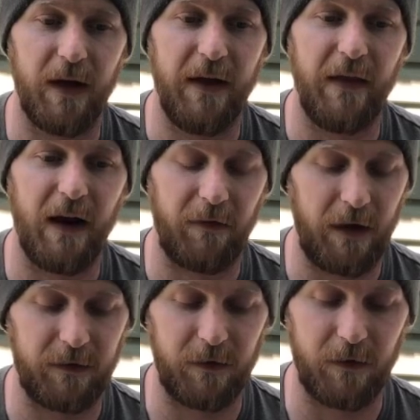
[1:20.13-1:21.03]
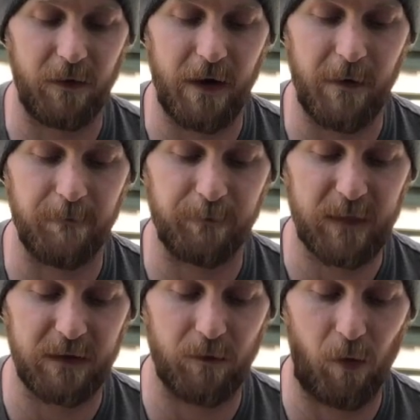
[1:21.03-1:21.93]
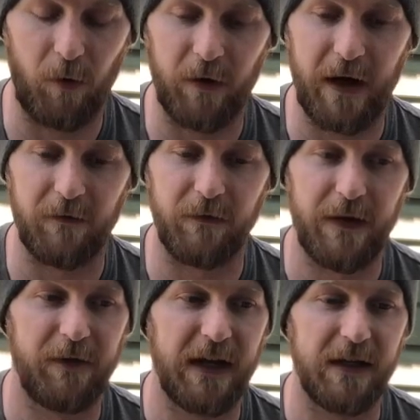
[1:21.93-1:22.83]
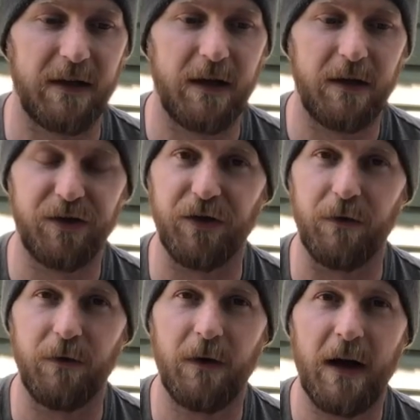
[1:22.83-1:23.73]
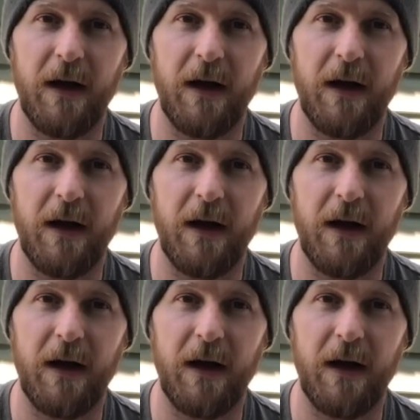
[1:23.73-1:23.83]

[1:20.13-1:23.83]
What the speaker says: and then I've got their normal kind of everyday shoe.